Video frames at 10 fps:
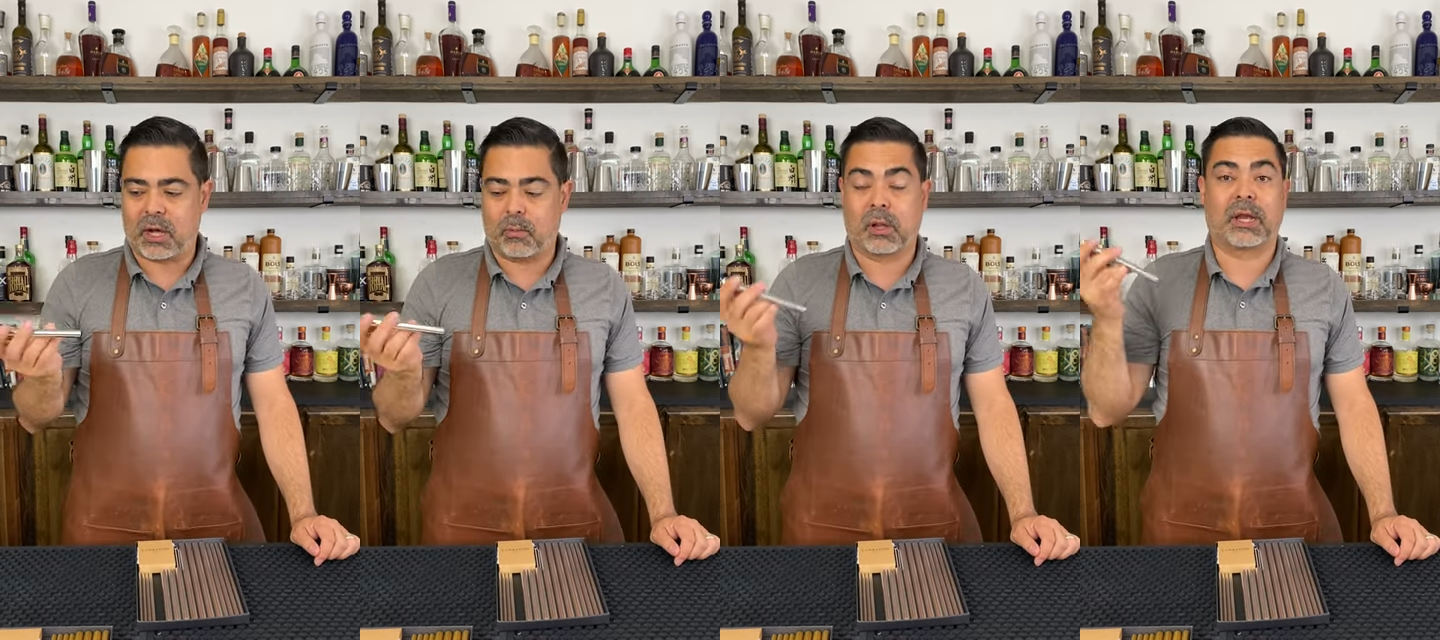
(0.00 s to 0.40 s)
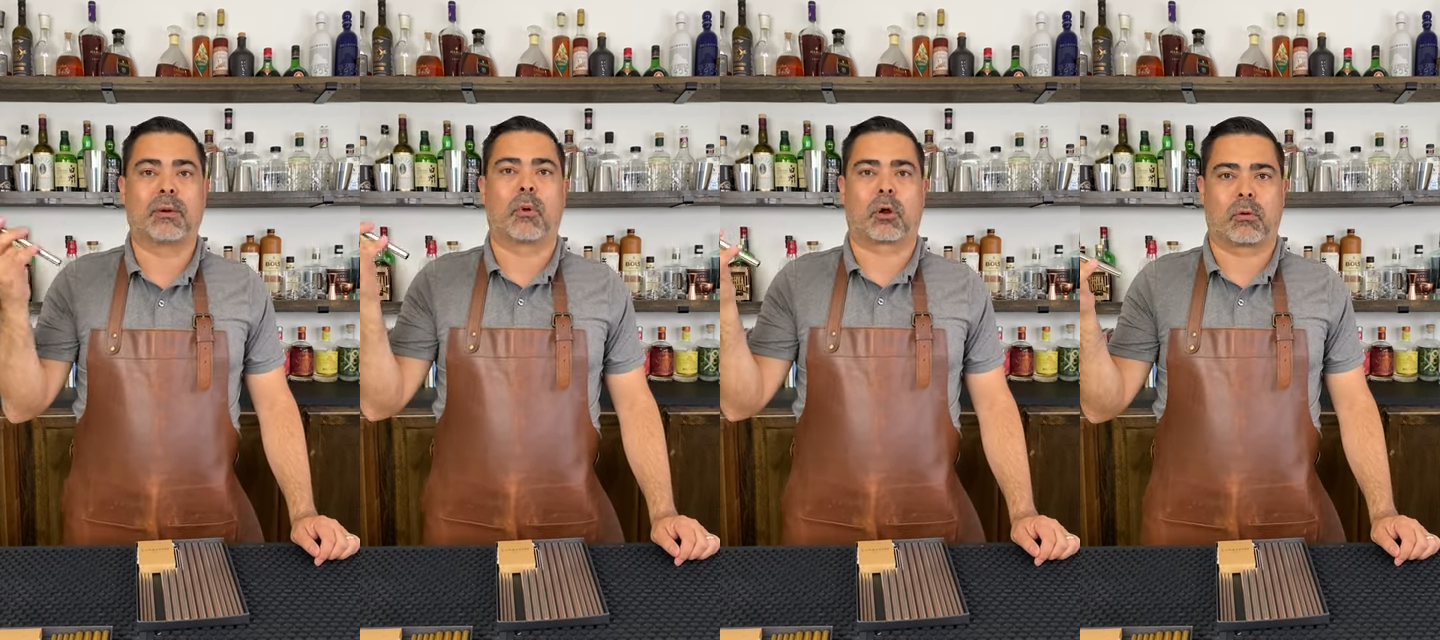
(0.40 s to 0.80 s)
blended
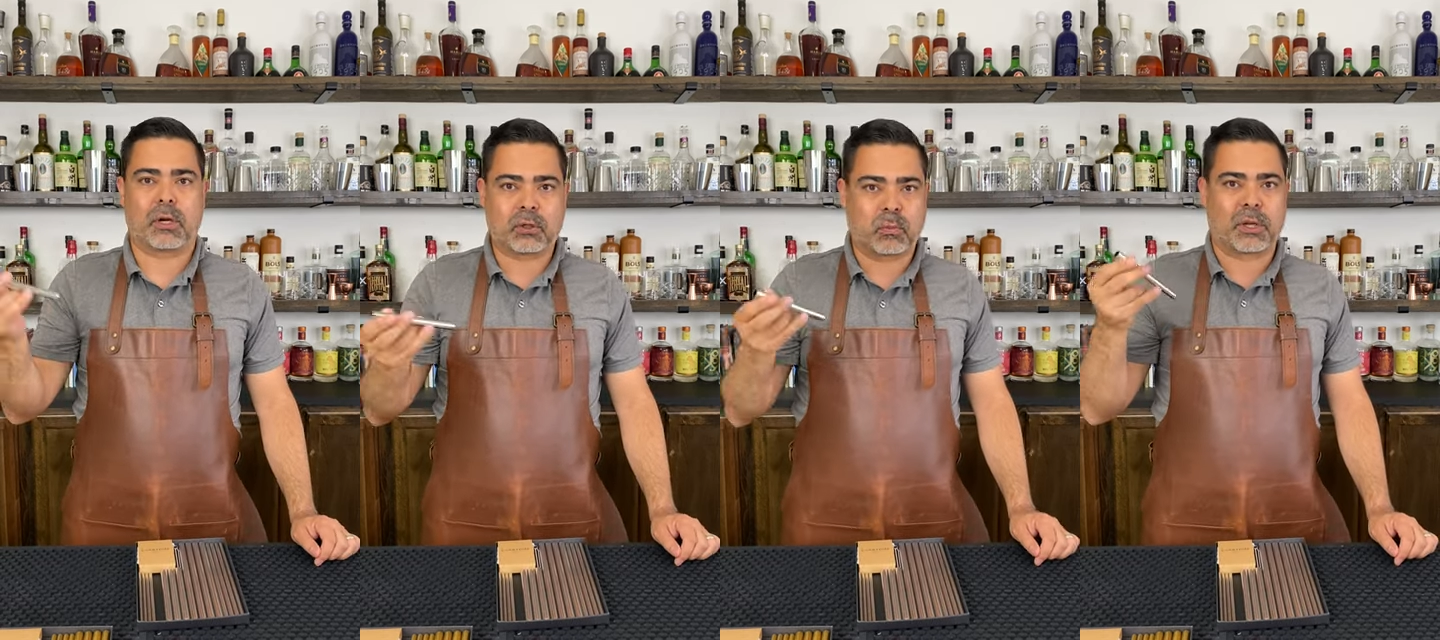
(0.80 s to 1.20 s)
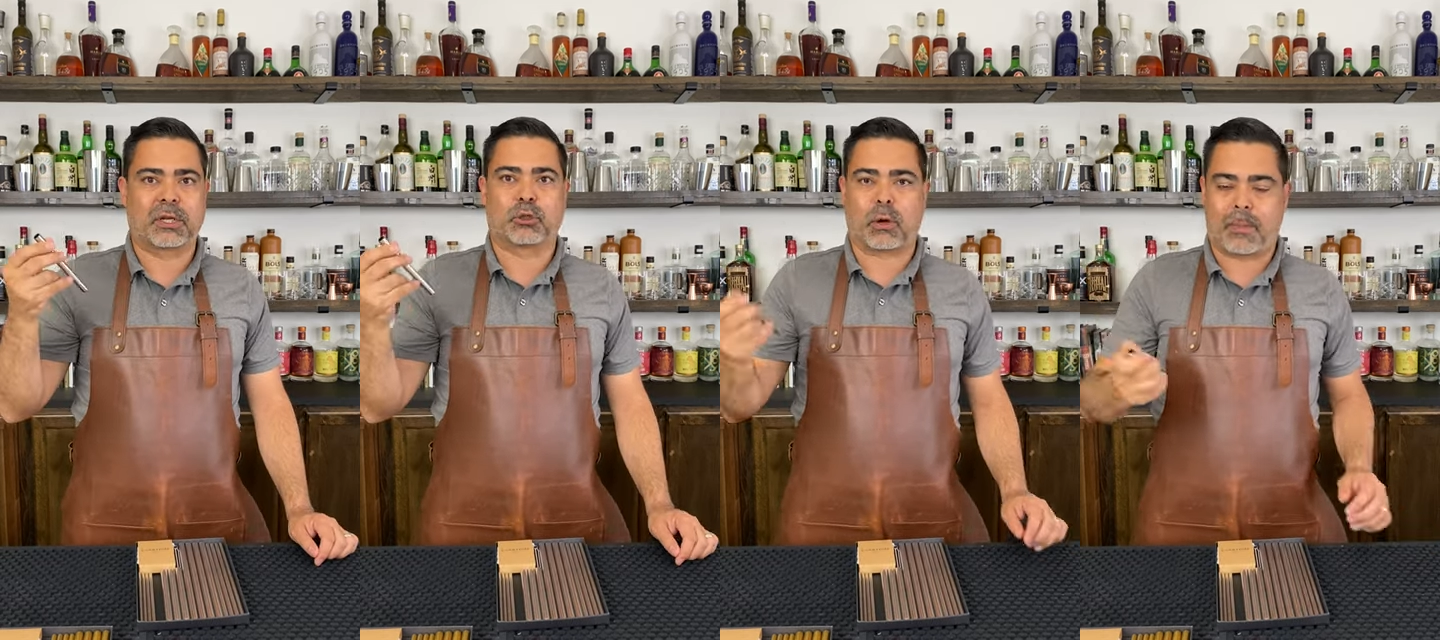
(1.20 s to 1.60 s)
margaritas, blended
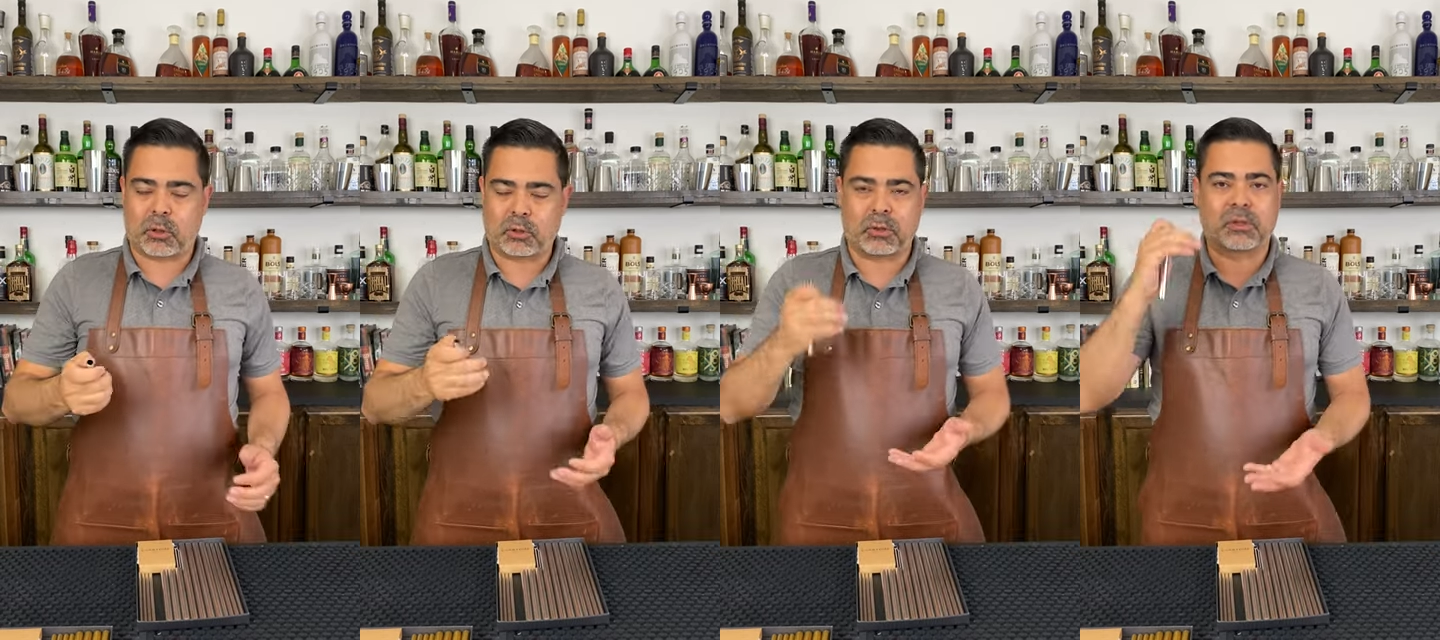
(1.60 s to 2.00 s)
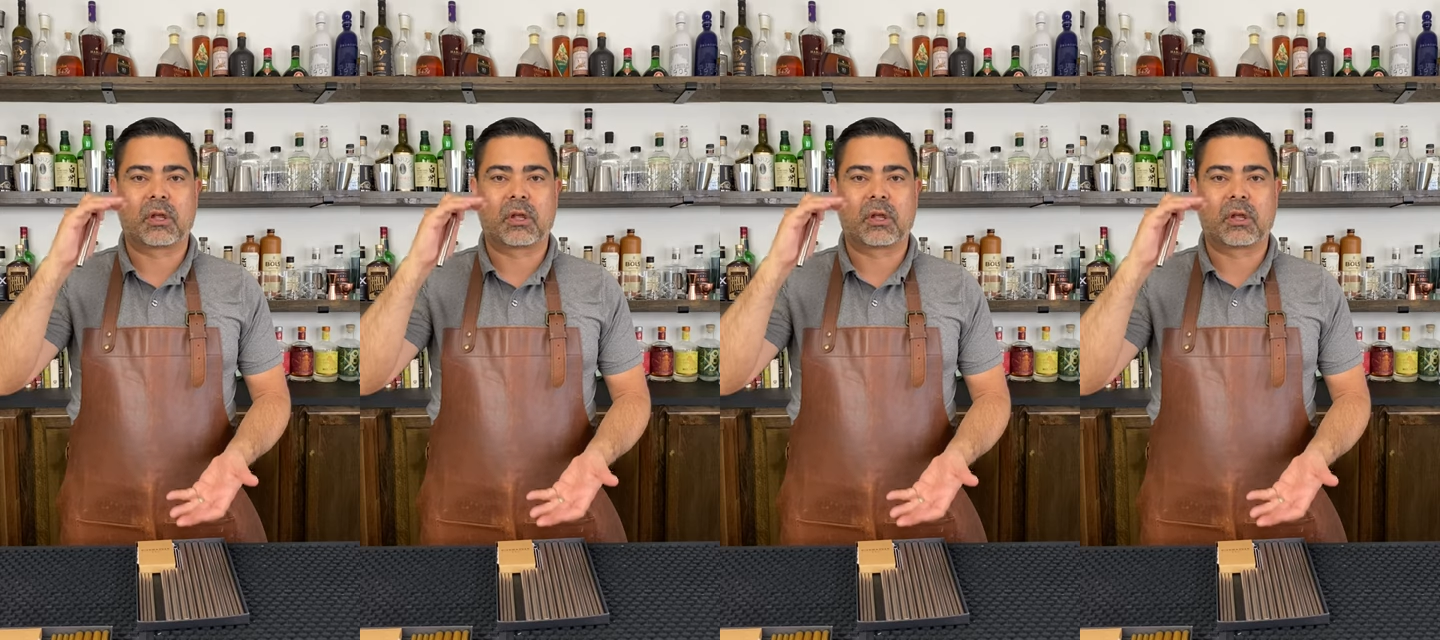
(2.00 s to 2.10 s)
tropical drinks.